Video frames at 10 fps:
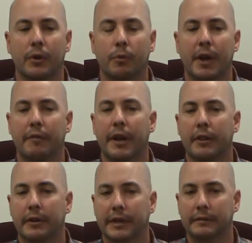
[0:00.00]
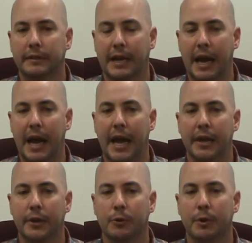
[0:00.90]
We have another guy
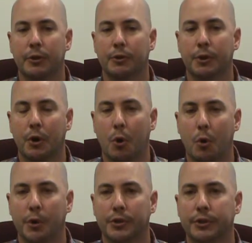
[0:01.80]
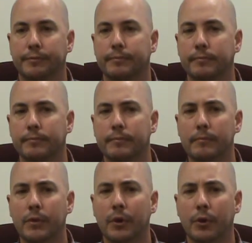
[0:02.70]
who went through the course
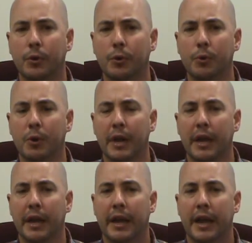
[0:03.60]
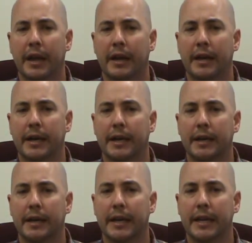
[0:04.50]
who
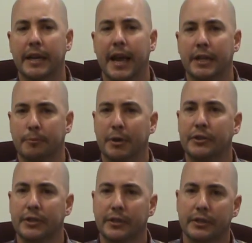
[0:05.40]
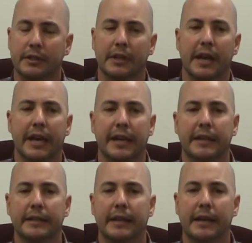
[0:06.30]
he has a business,
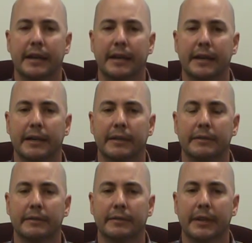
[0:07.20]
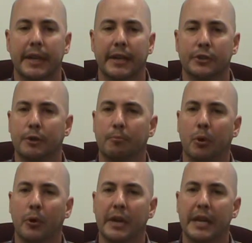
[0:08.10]
and he has an
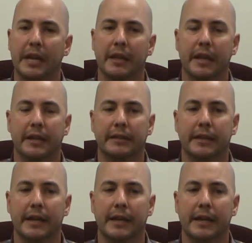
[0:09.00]
employee that